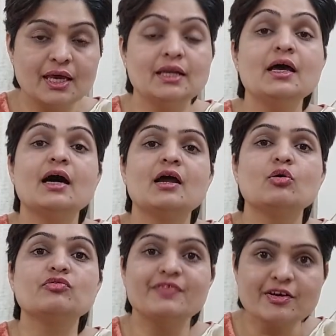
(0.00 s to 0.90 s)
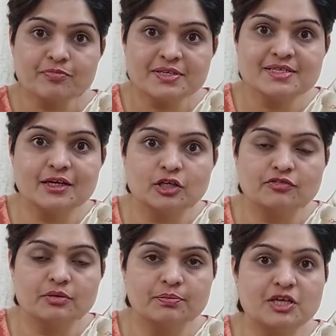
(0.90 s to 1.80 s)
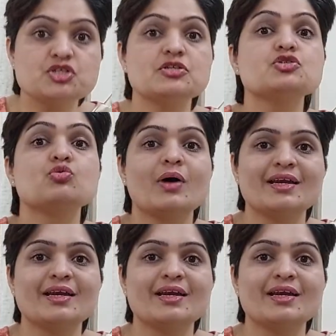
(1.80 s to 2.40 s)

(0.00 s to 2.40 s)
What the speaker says: in around 5% of the patients who